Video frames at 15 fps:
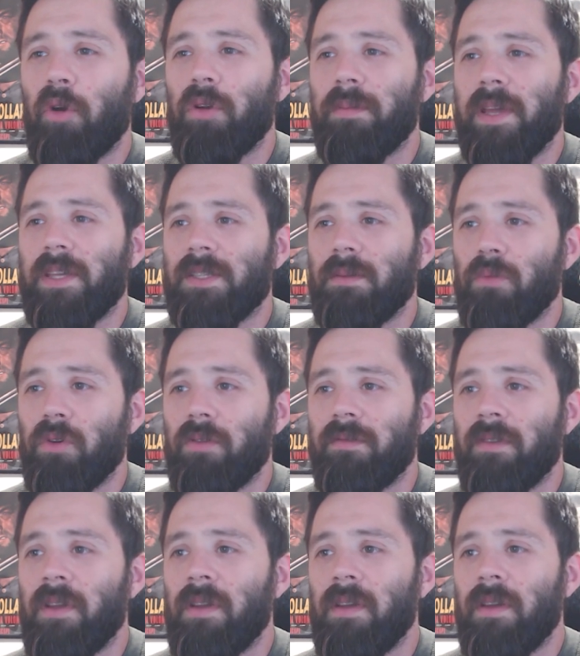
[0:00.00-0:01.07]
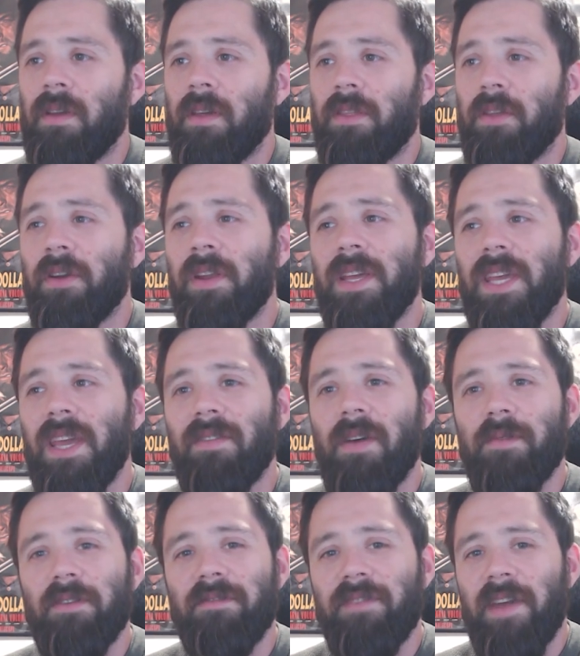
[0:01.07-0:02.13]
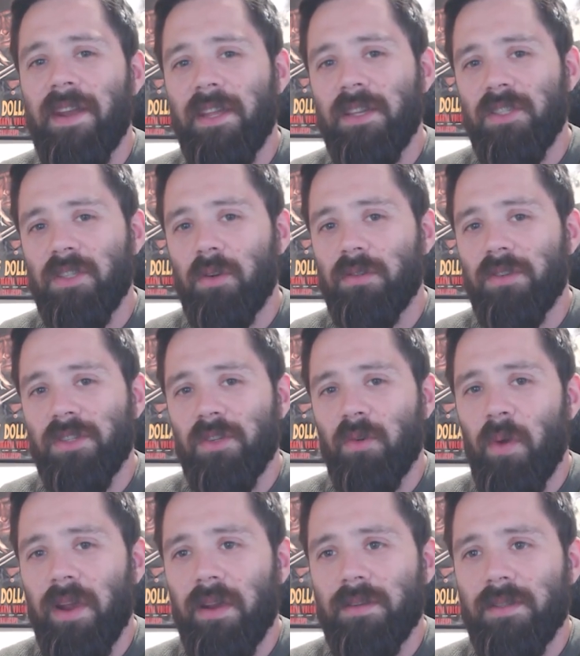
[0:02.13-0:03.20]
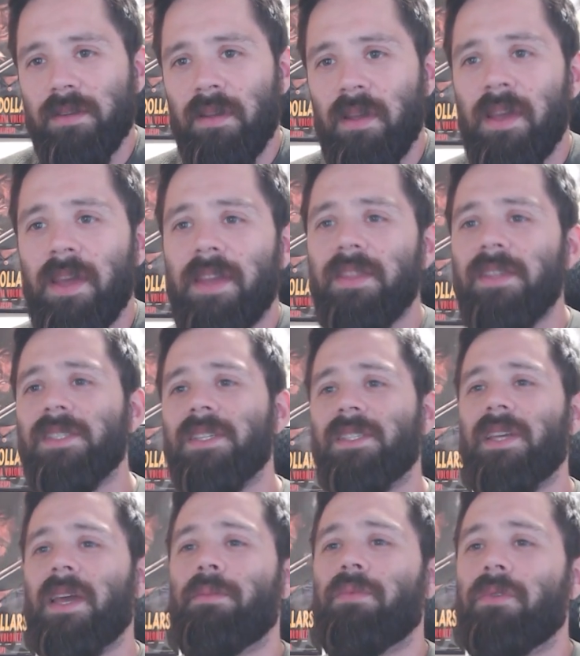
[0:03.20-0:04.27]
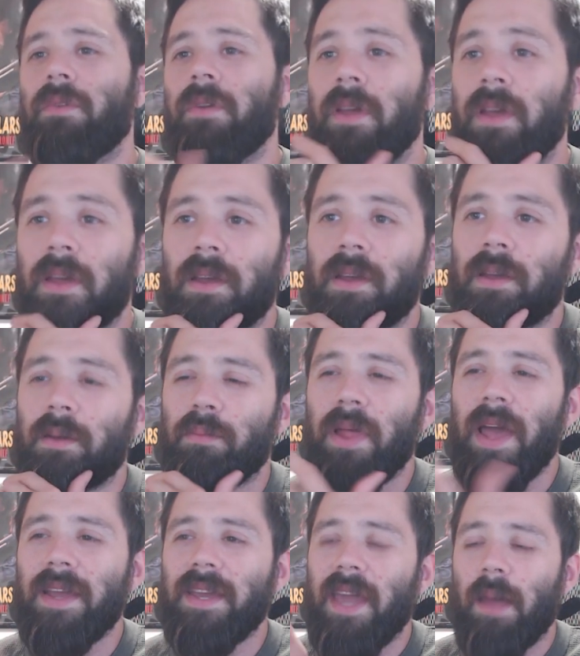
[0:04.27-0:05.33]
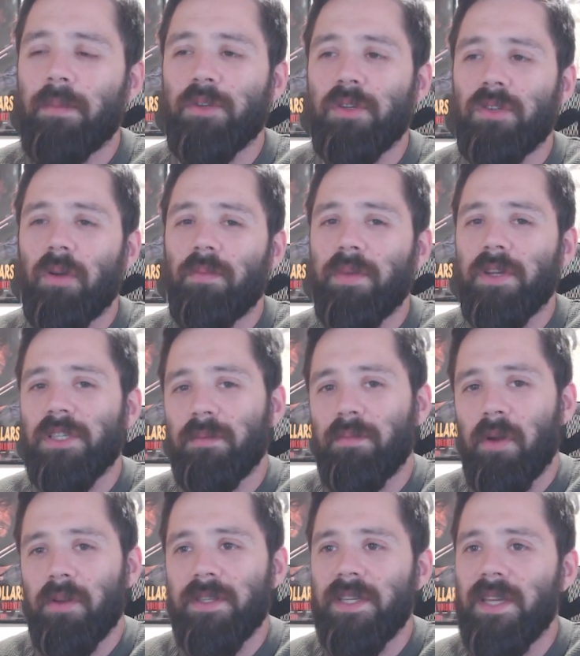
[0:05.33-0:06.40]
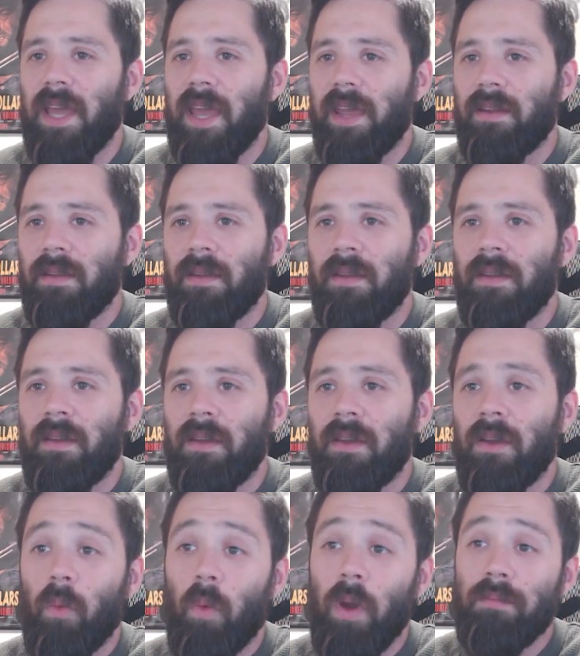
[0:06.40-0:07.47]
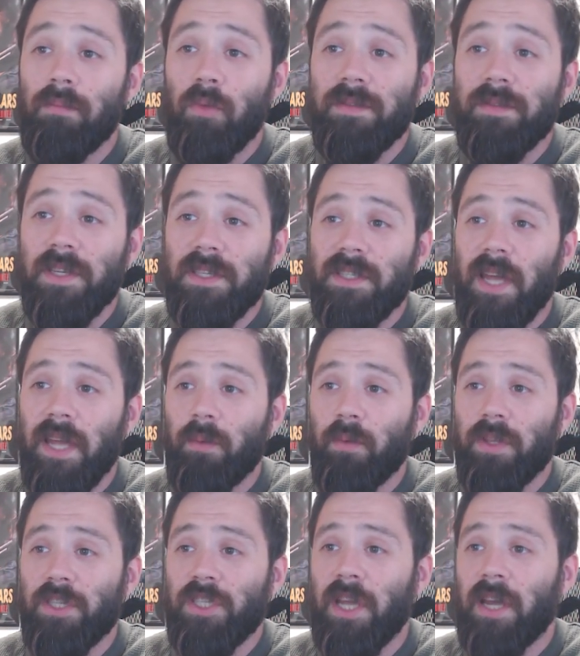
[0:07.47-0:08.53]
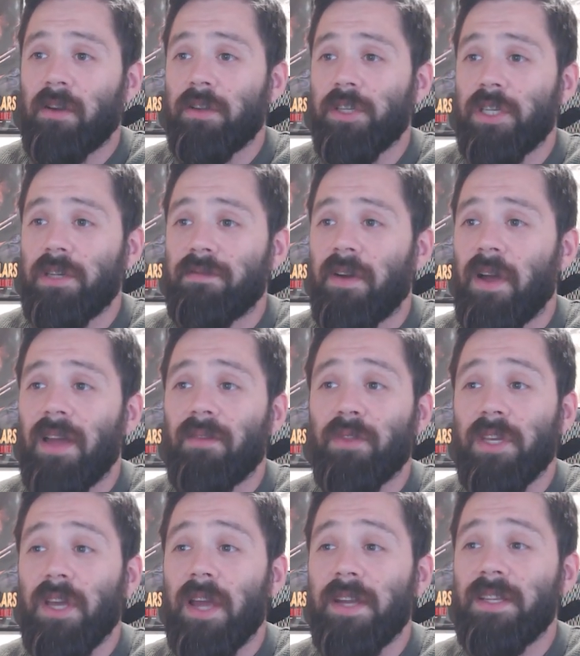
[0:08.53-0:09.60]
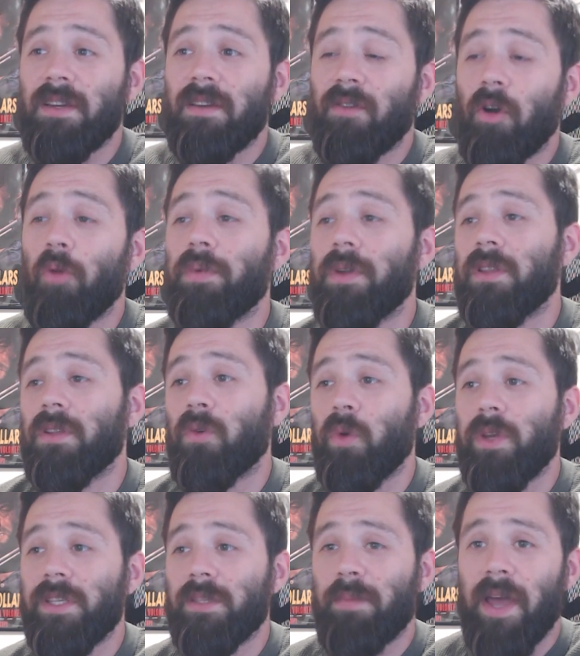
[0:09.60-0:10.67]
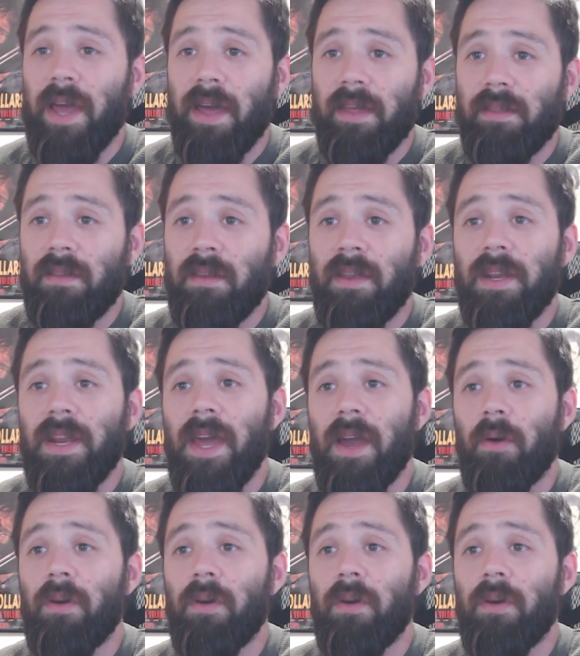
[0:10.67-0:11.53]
makes a move, they're going to give up defending certain squares. In this example, black captures our bishop on d8. White moves his knight with a check on g5 with the idea of opening the queen's path. Now,